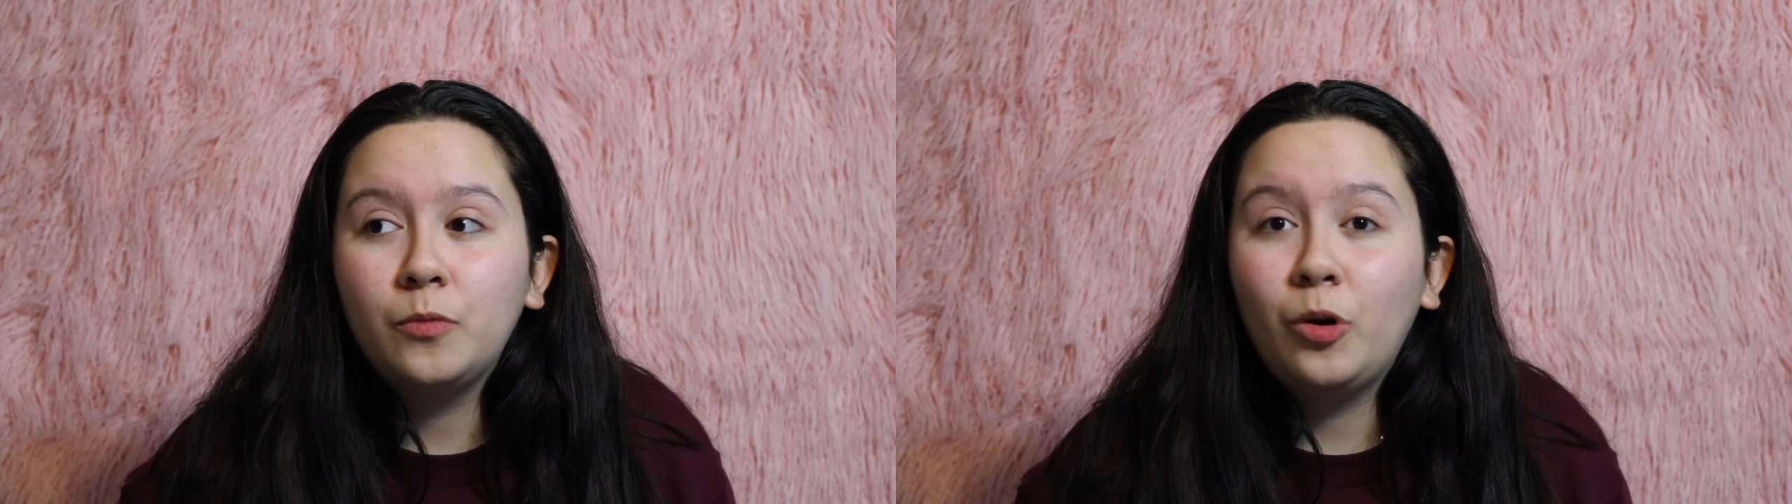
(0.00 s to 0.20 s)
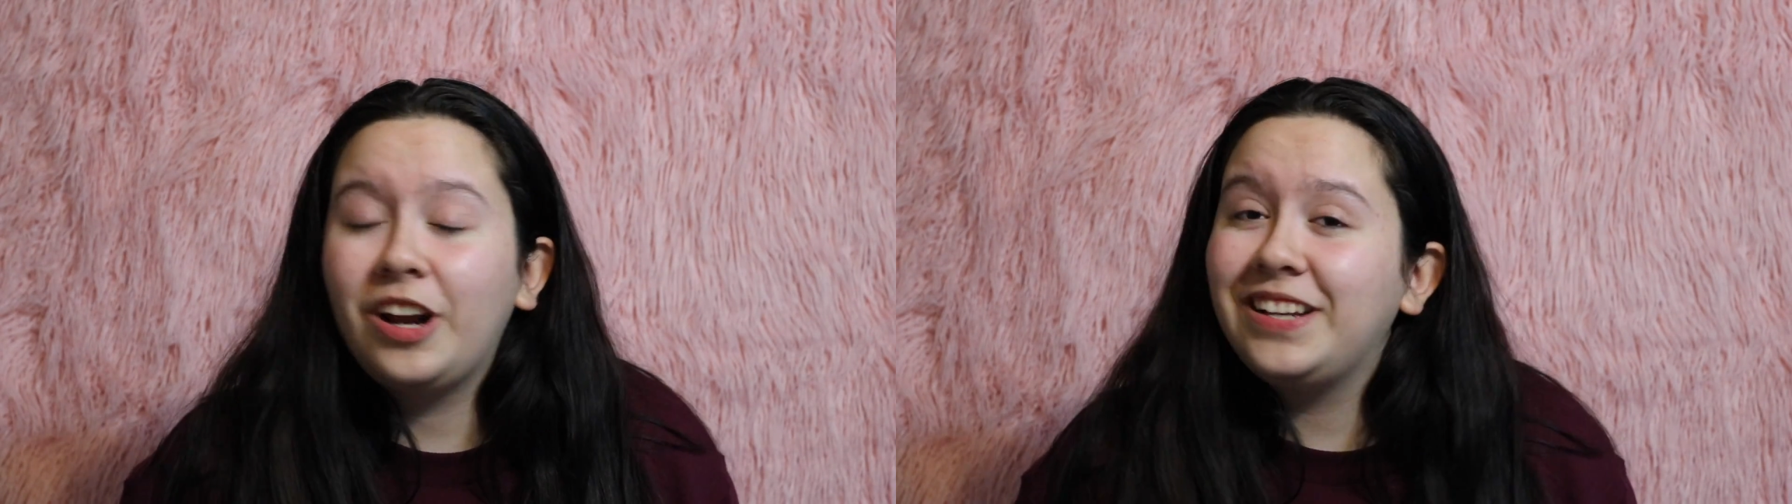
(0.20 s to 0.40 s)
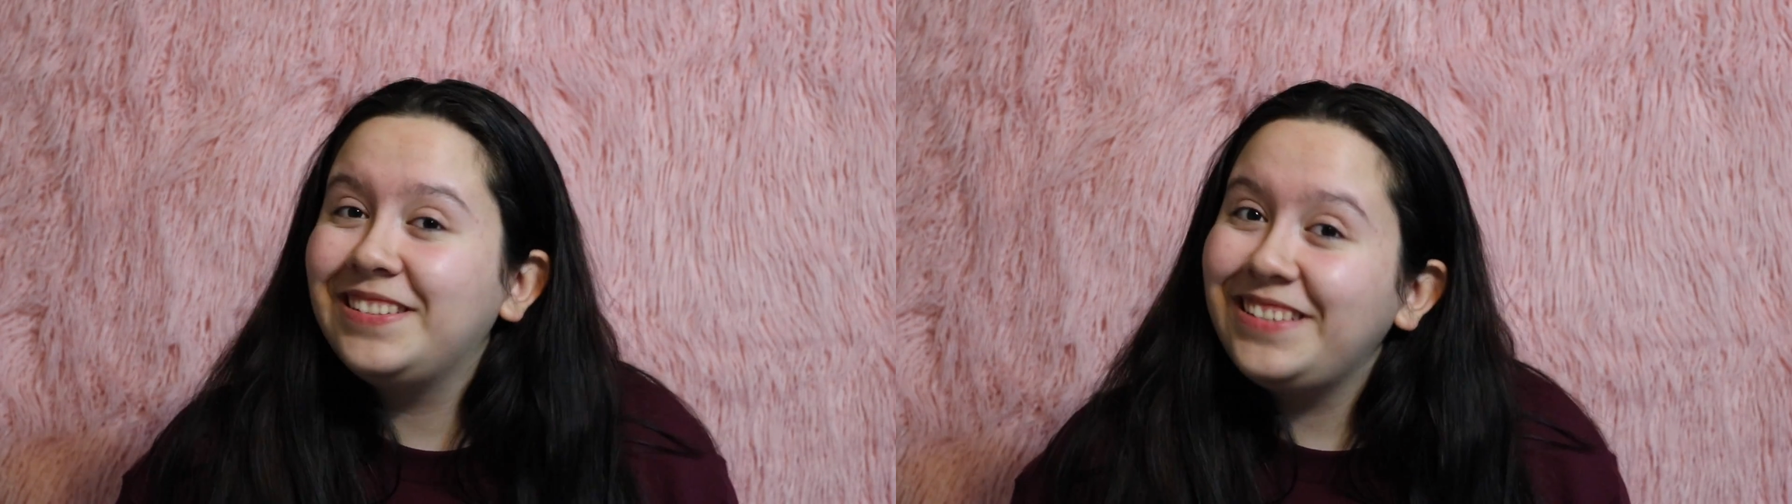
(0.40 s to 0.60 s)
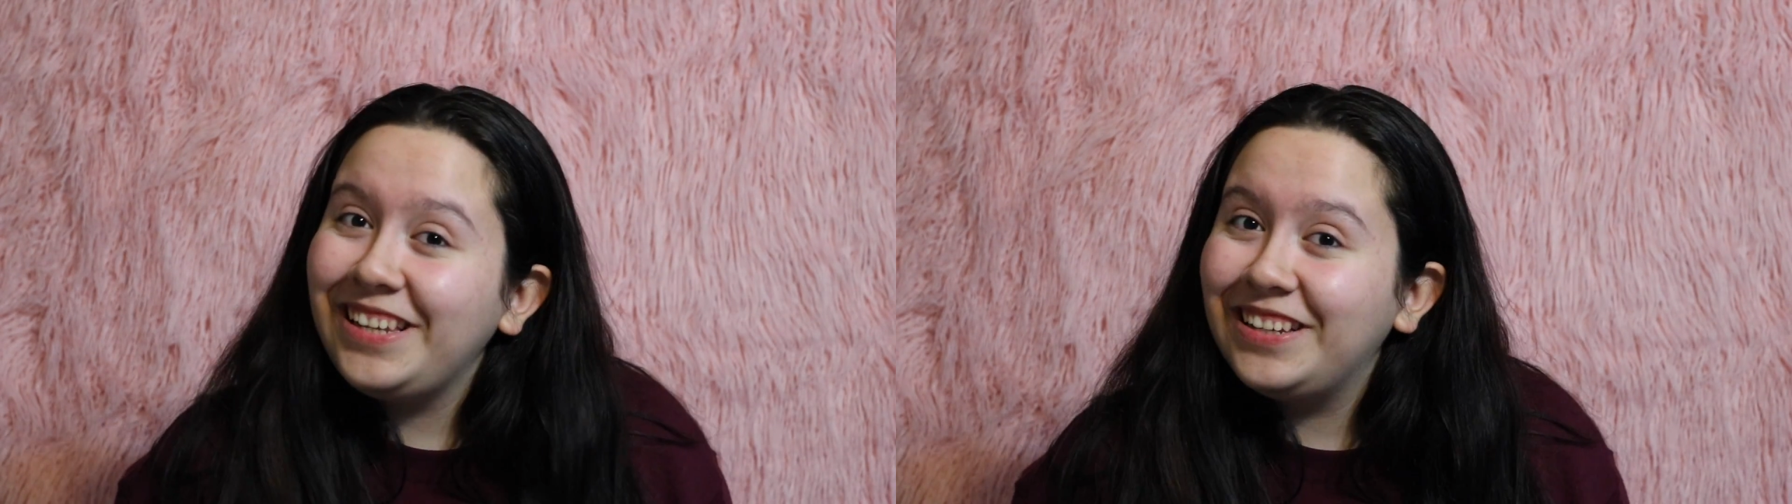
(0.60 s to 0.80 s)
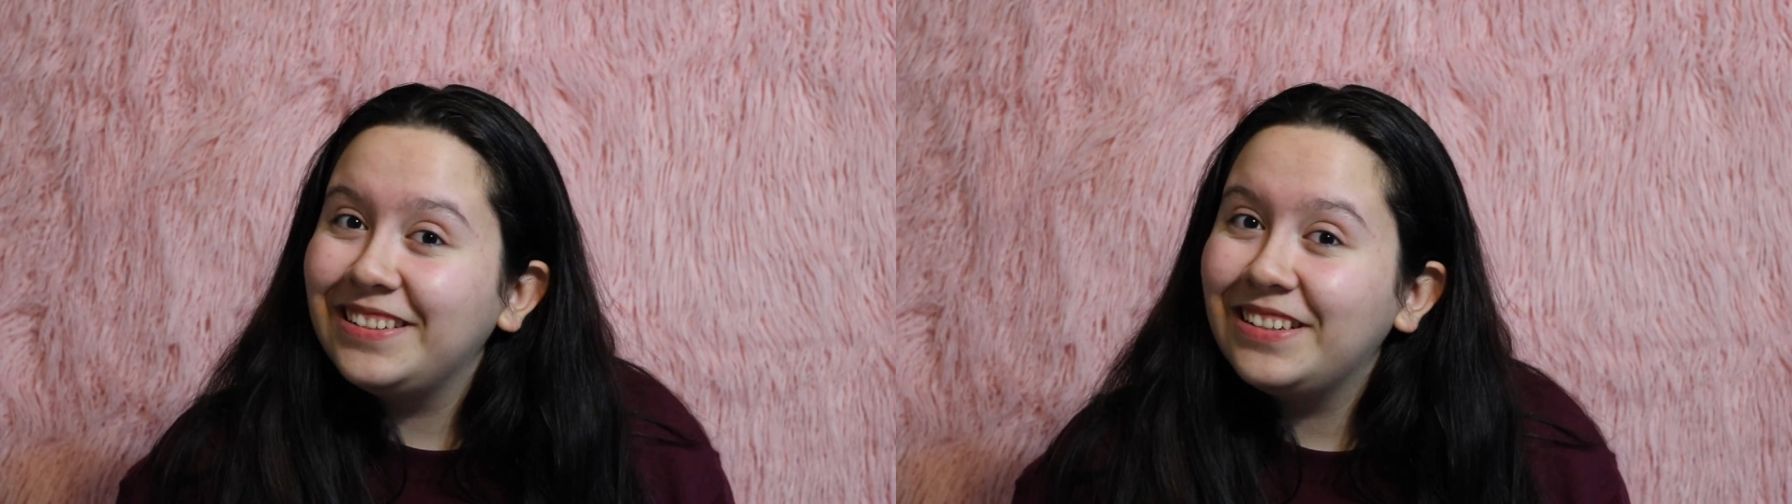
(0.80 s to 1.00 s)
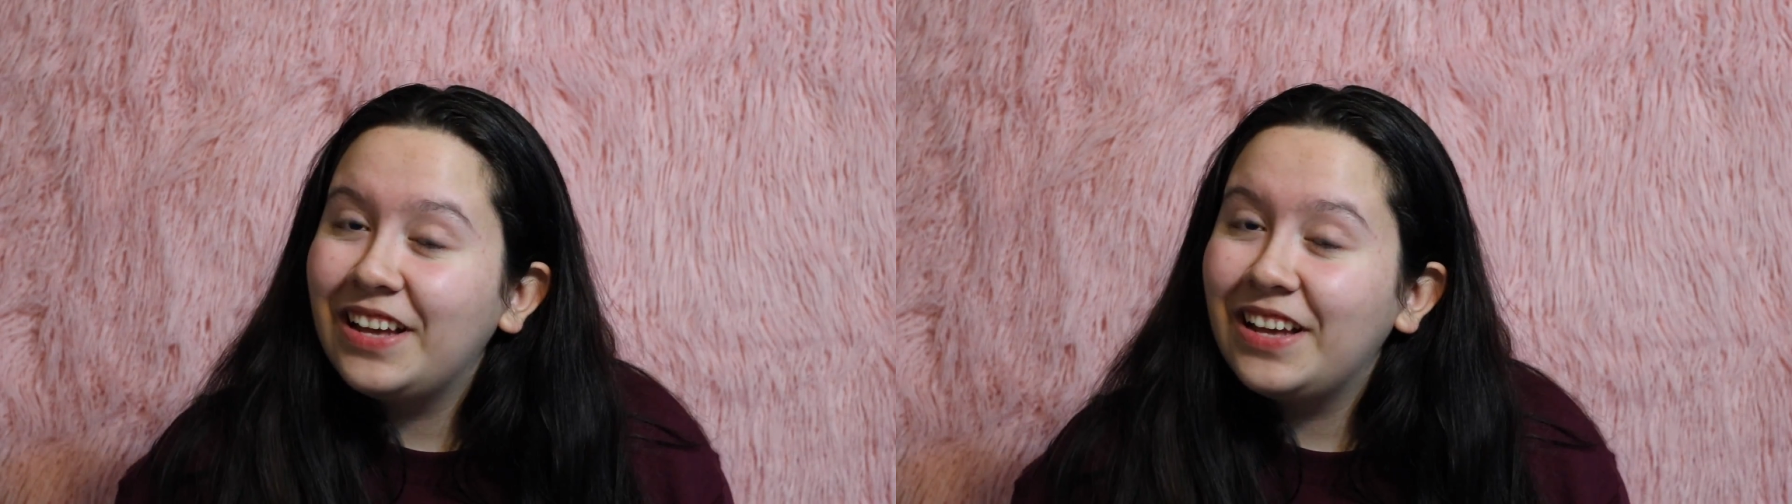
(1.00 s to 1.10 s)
where I can see